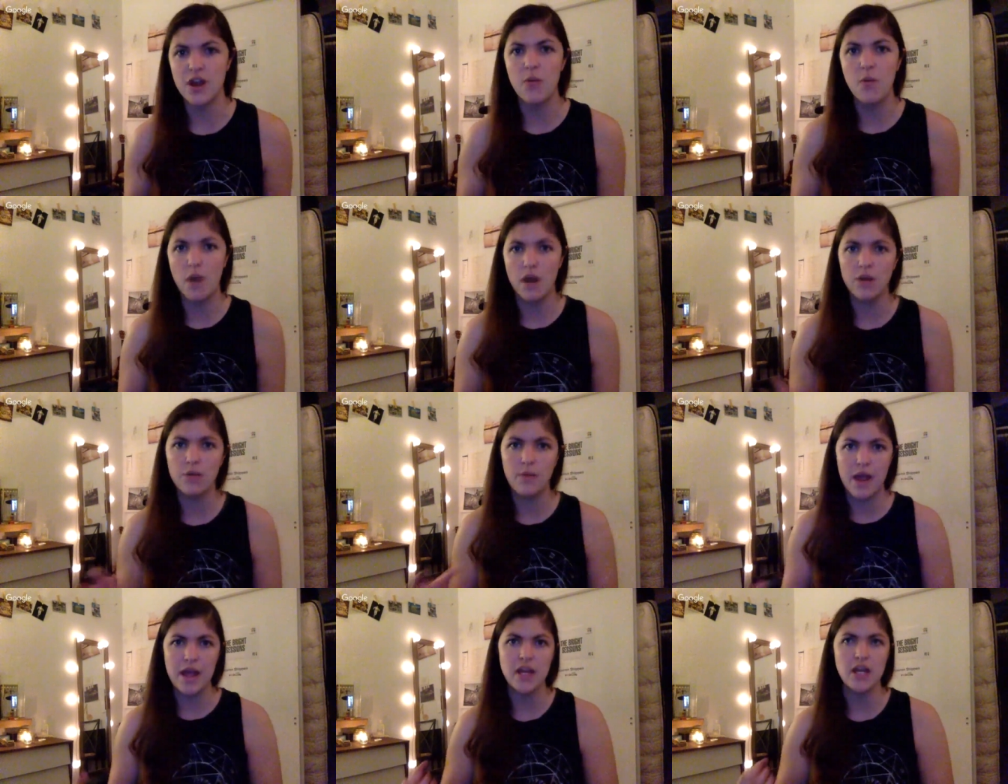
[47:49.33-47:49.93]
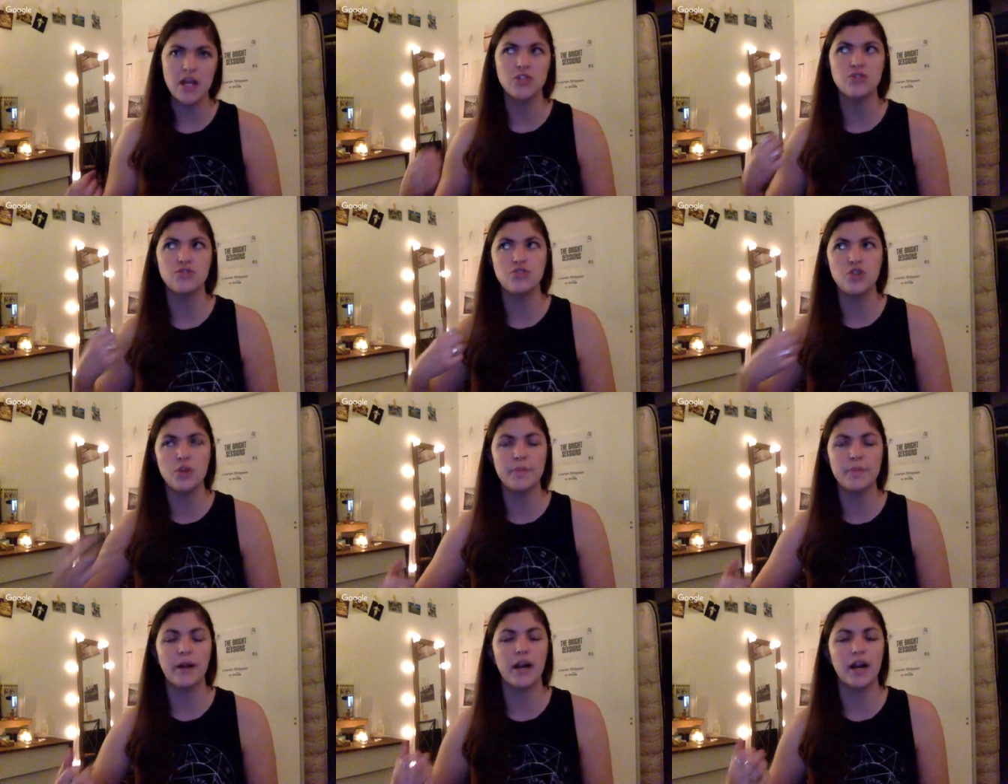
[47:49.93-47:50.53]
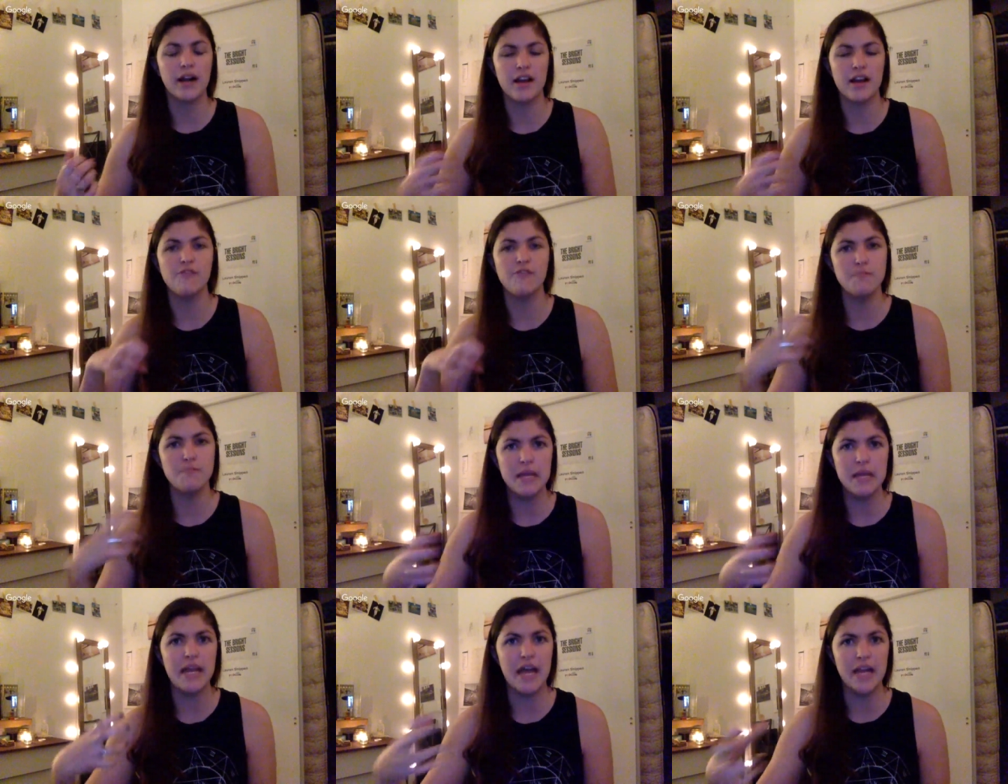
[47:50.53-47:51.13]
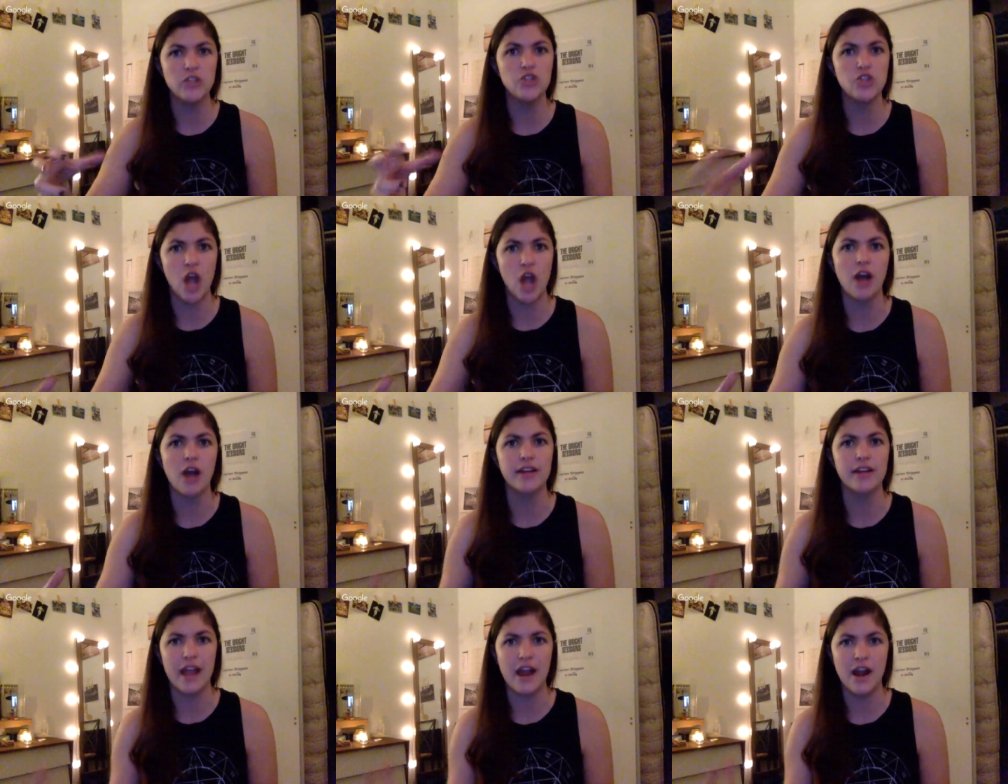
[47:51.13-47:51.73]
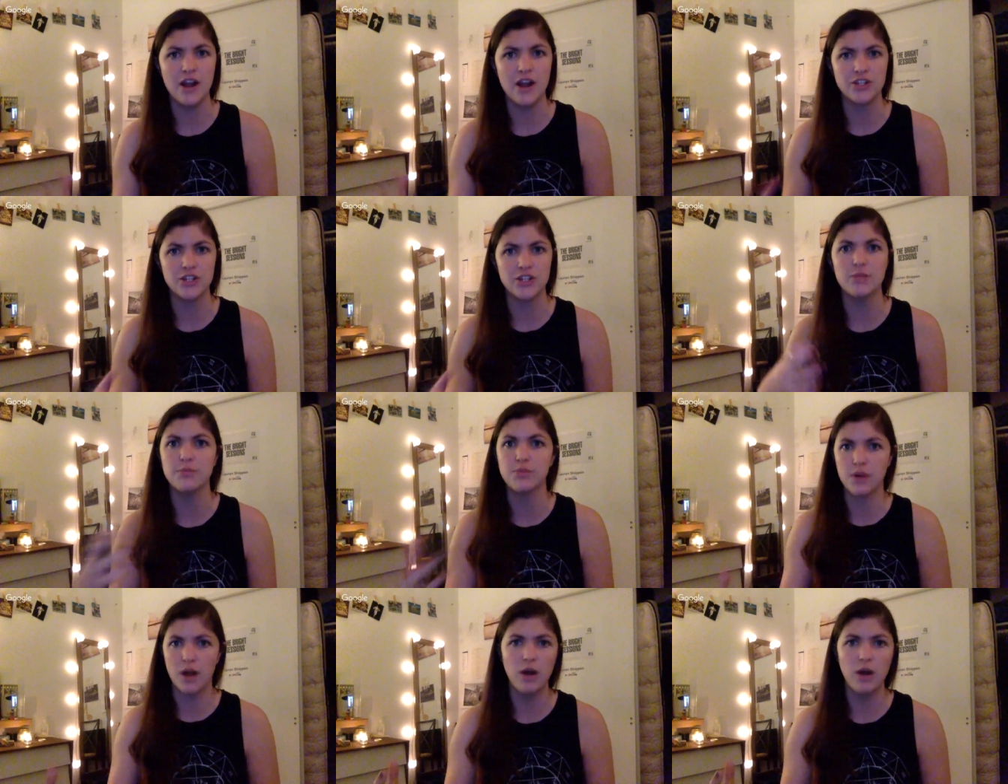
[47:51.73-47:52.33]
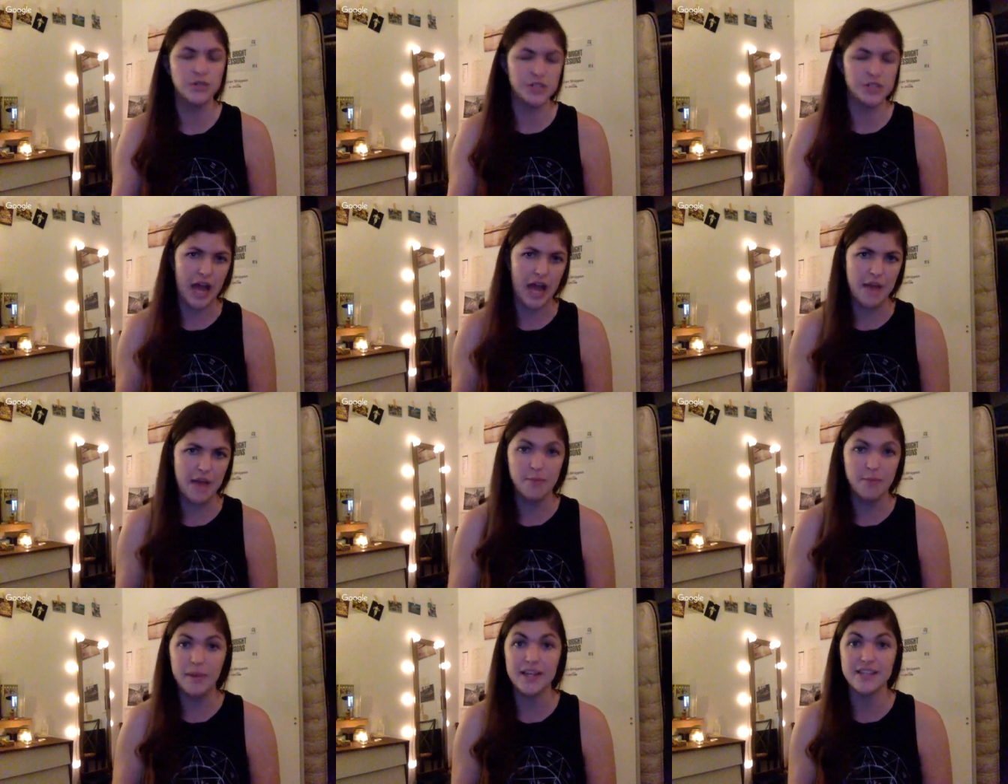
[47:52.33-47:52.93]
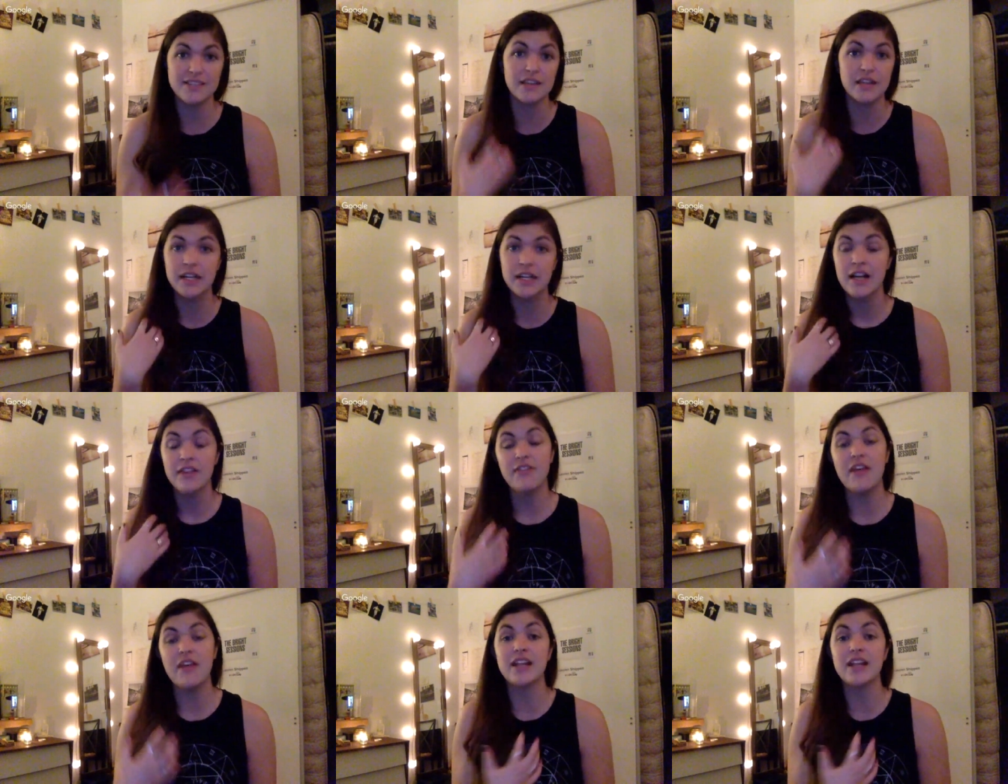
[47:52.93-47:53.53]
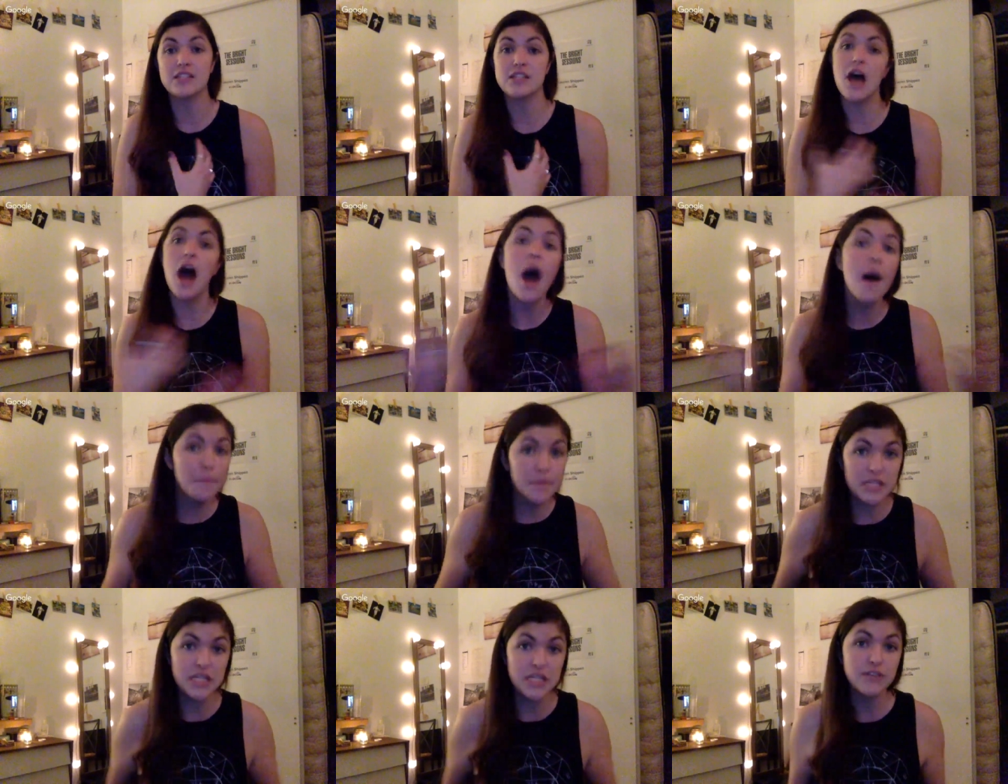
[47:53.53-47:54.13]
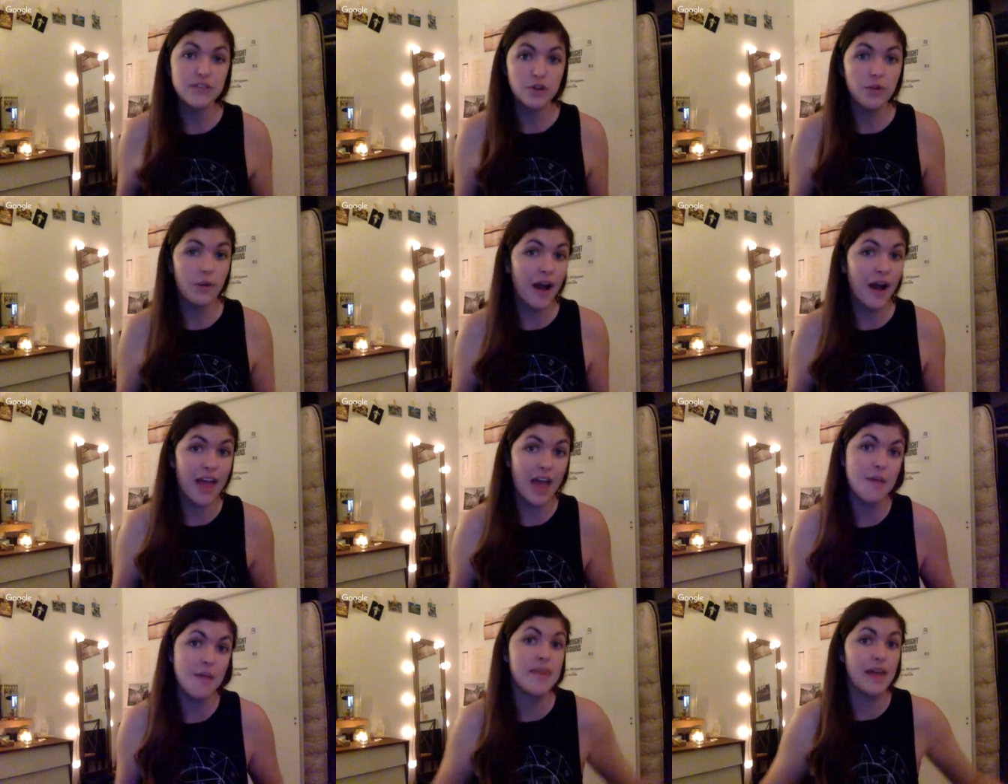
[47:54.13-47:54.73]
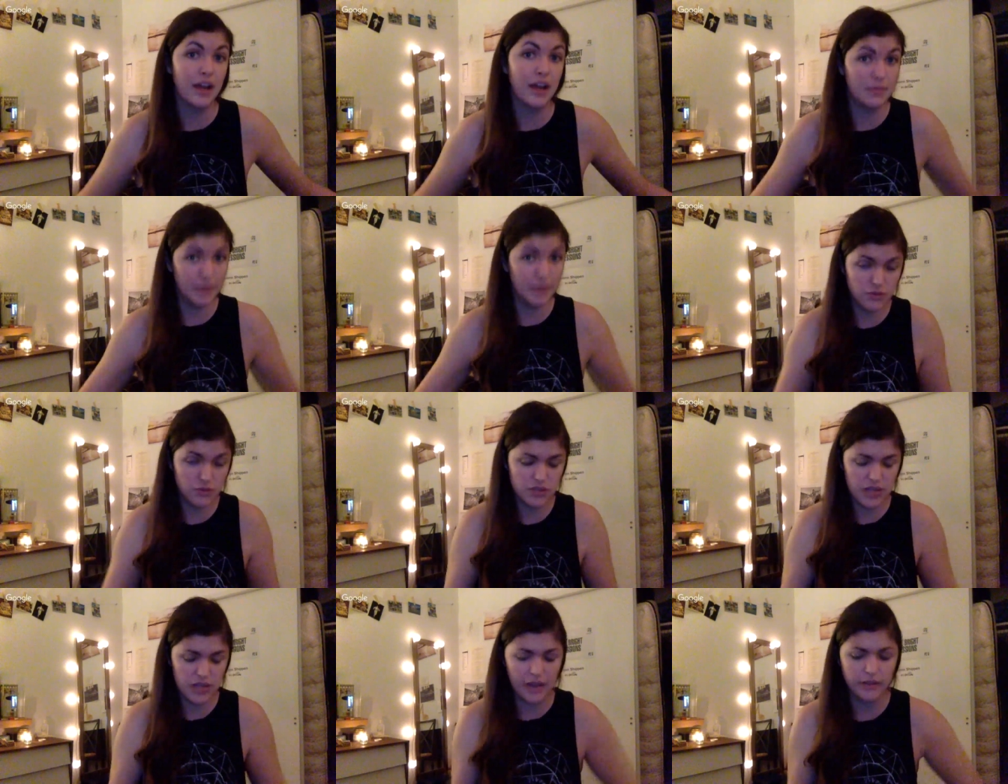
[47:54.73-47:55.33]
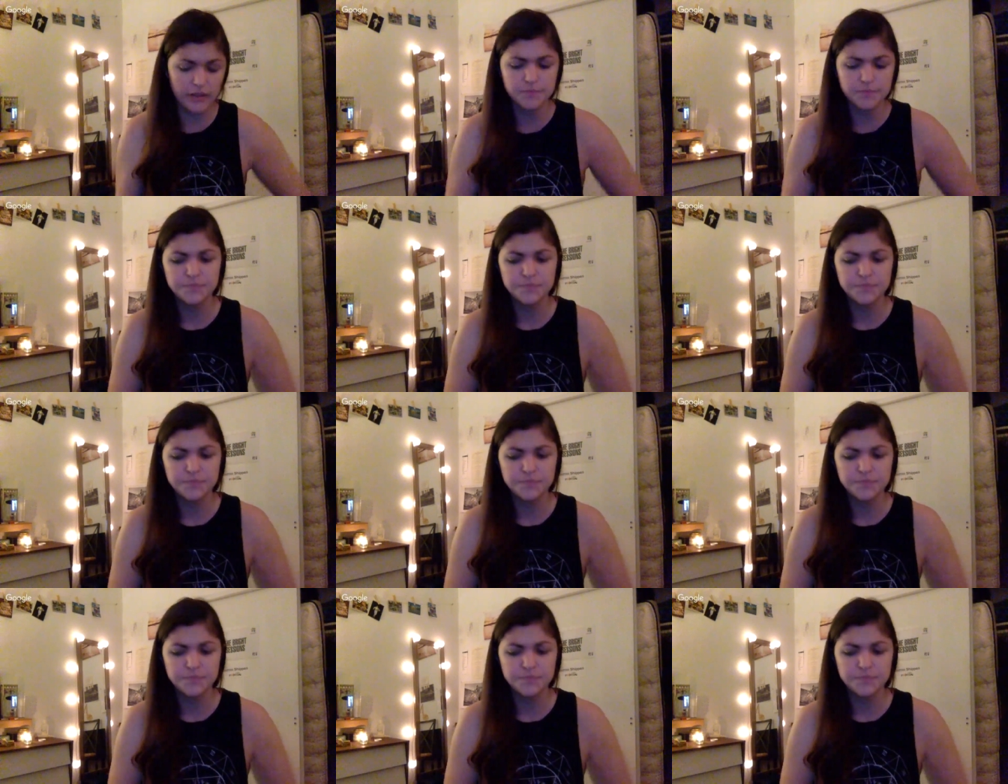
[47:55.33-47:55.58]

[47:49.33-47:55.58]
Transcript: I want to write a super kind of meathead jock character, bro type, because that is the opposite of who I am. And that could be interesting.